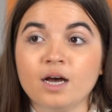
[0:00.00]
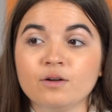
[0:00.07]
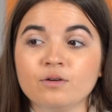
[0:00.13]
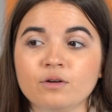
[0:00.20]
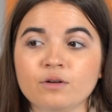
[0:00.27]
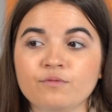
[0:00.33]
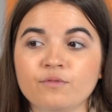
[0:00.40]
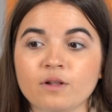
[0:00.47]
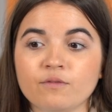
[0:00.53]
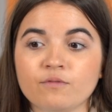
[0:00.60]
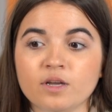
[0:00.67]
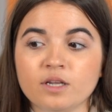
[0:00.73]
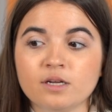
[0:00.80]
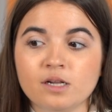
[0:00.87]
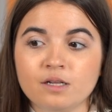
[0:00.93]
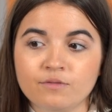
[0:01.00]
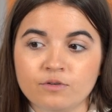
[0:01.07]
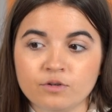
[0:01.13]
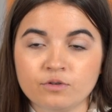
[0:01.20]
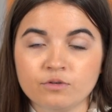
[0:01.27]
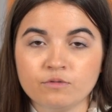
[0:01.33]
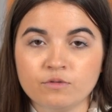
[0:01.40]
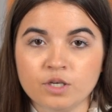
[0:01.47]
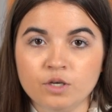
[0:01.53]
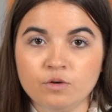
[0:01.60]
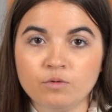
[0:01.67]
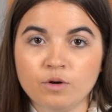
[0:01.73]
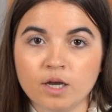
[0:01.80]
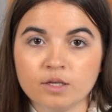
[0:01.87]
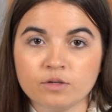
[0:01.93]
I don't know if they deliver to the
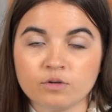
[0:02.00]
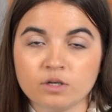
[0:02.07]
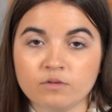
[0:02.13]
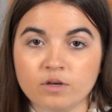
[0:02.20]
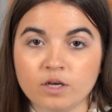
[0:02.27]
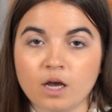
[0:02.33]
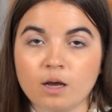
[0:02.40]
US or anything.